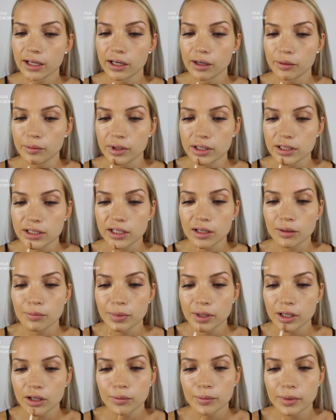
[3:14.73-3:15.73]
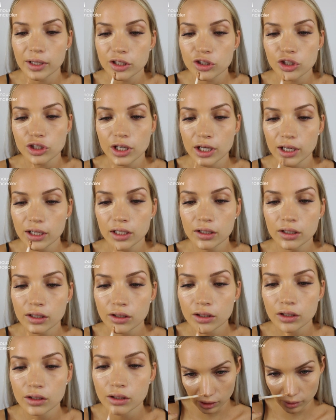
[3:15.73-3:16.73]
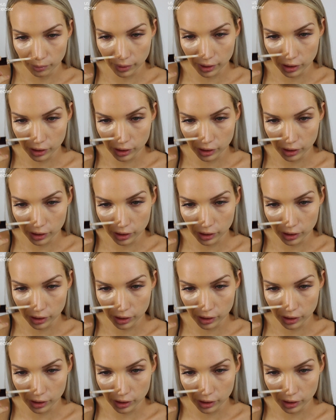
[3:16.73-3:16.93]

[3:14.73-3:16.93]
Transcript: And I'm going to take a bit on my chin, down